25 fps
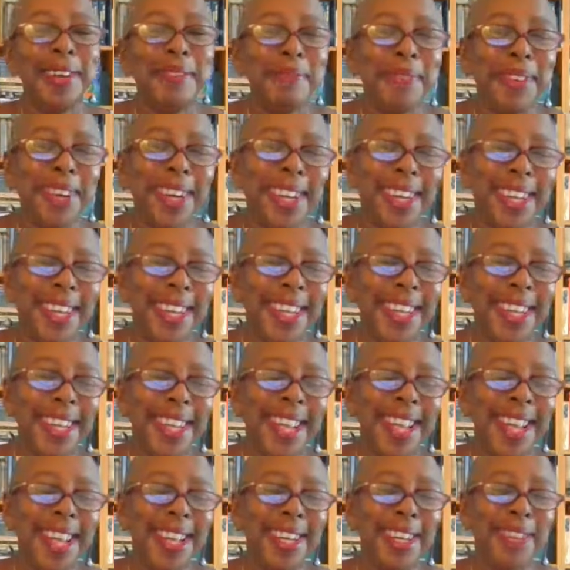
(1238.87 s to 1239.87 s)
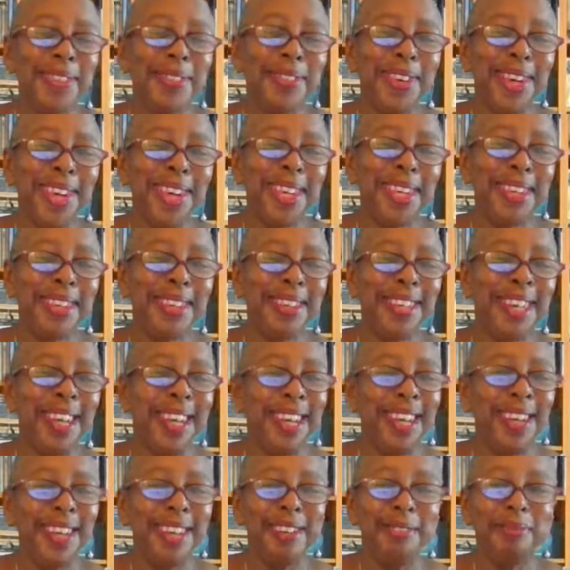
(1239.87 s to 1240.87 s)
But anyway,
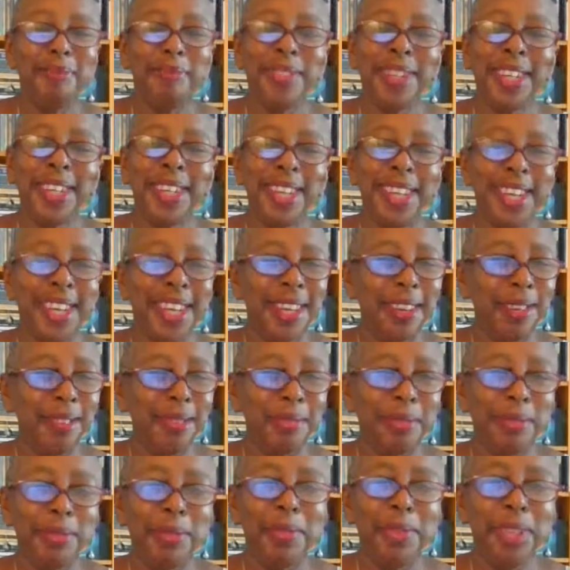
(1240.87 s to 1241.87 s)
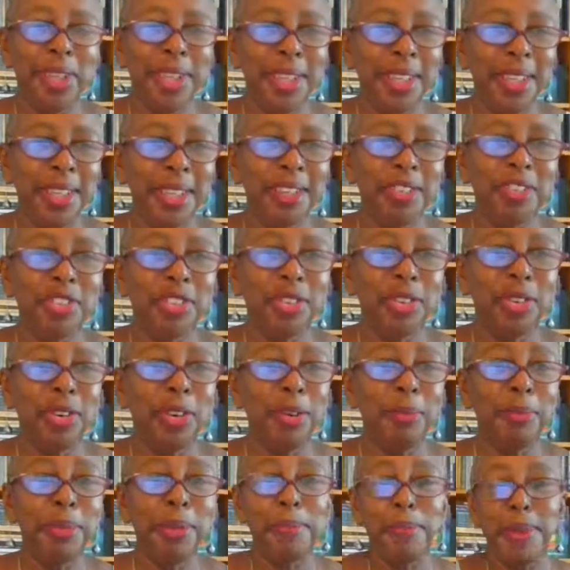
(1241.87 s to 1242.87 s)
again, we should
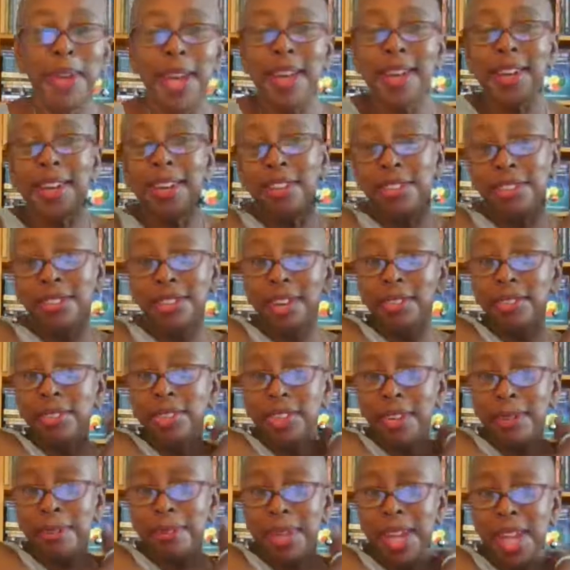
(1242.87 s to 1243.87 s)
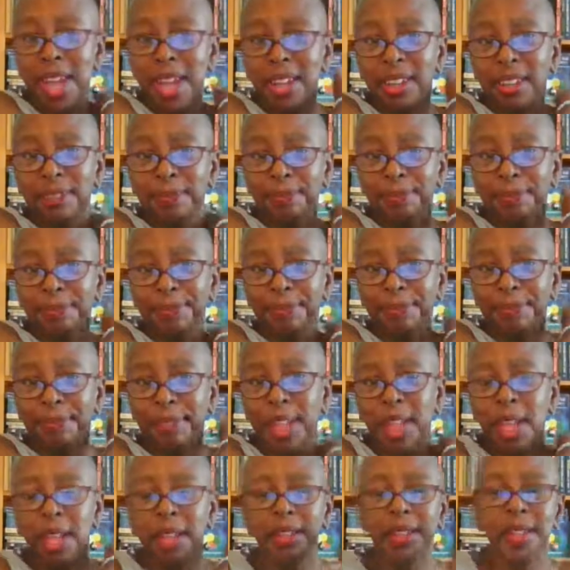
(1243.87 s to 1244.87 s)
all be patting ourselves on the back
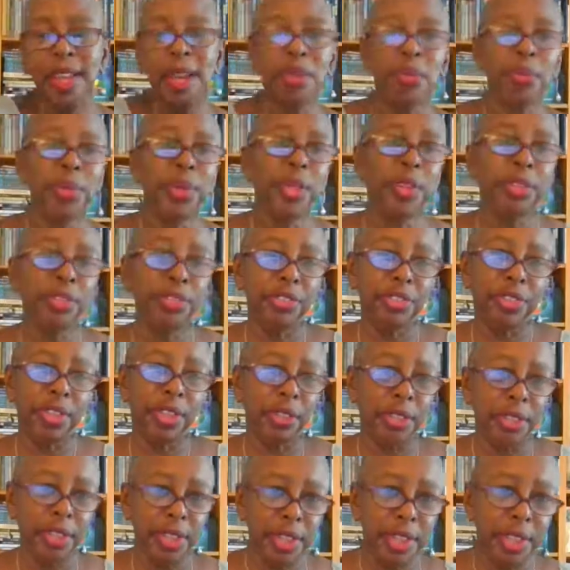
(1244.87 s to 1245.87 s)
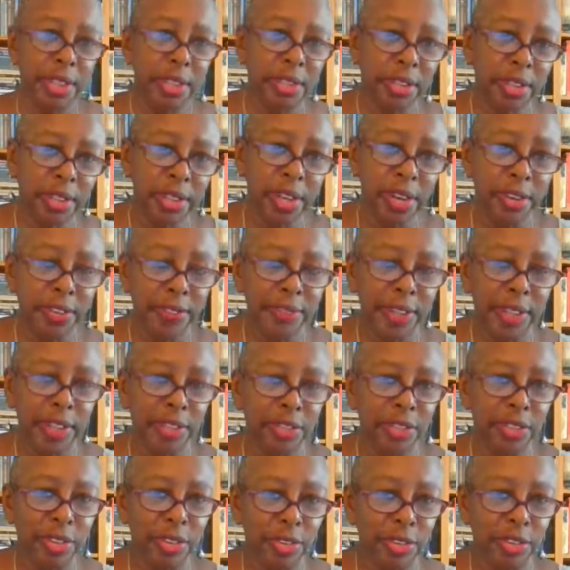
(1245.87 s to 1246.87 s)
that we are still here. COVID
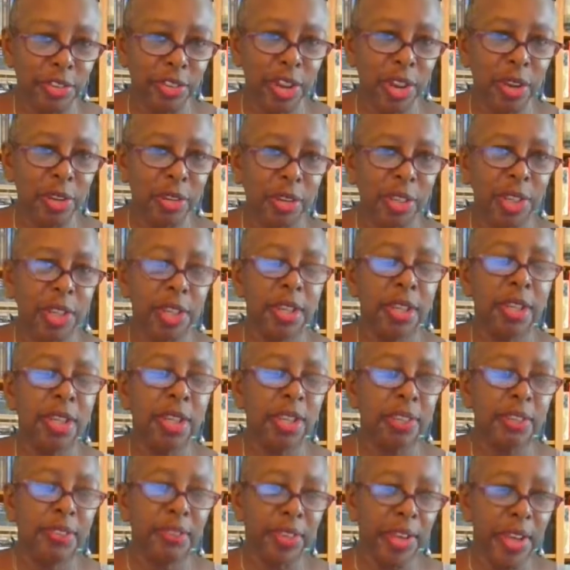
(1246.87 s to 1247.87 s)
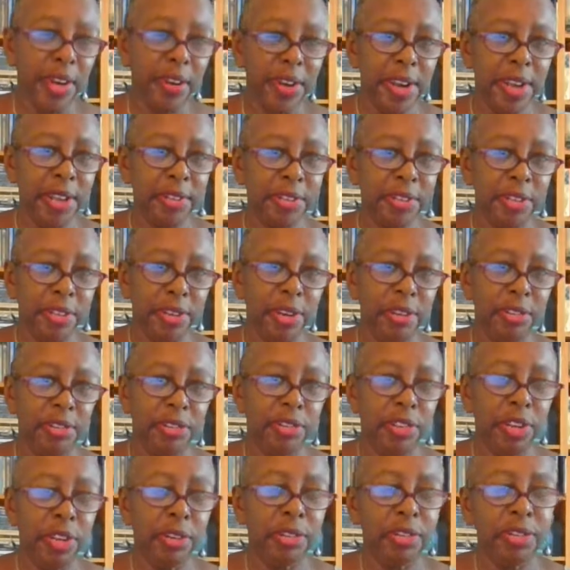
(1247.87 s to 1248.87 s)
is no joke. Its variants are no
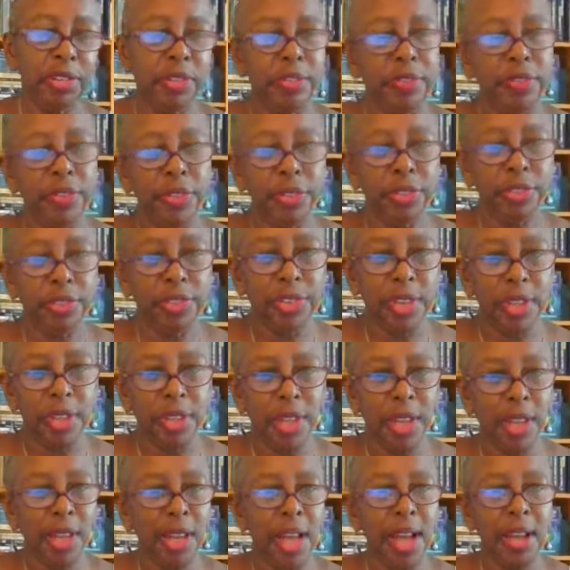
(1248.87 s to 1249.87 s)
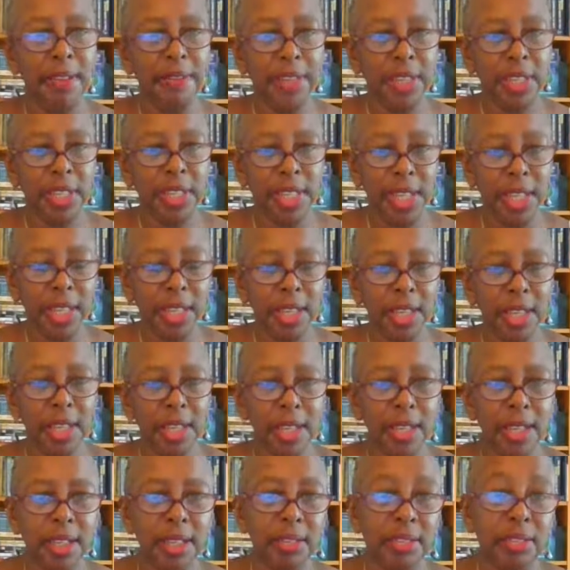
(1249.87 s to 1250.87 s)
joke. So if you're still alive and
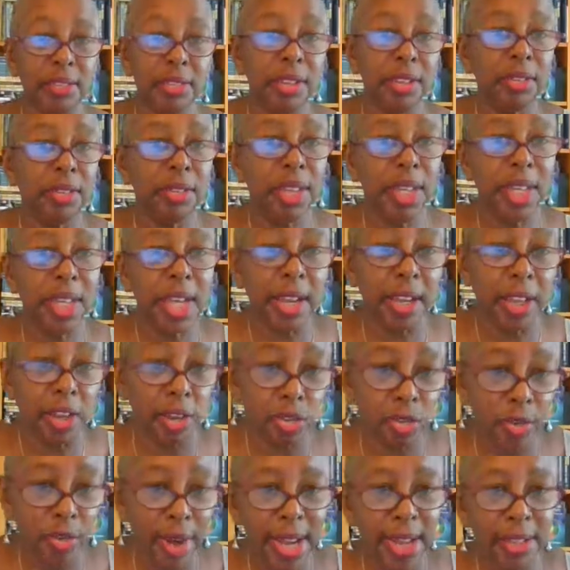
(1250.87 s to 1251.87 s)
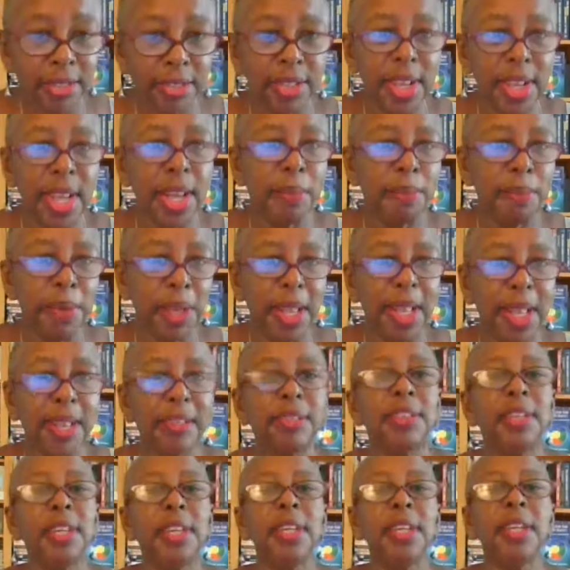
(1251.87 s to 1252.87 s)
kicking, consider it a grace and a
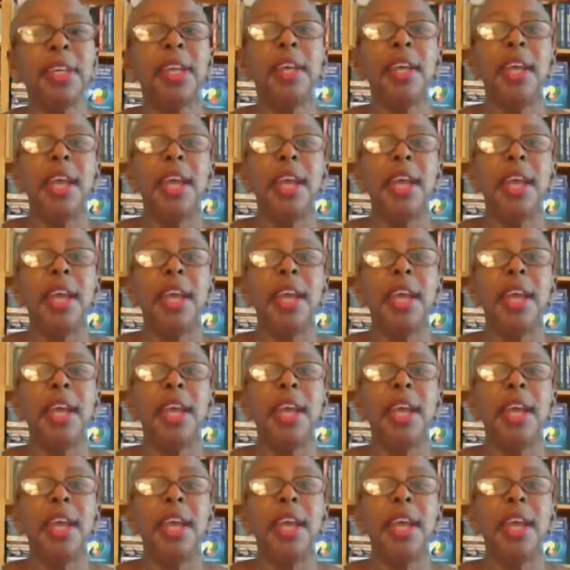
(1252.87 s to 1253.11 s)
blessing,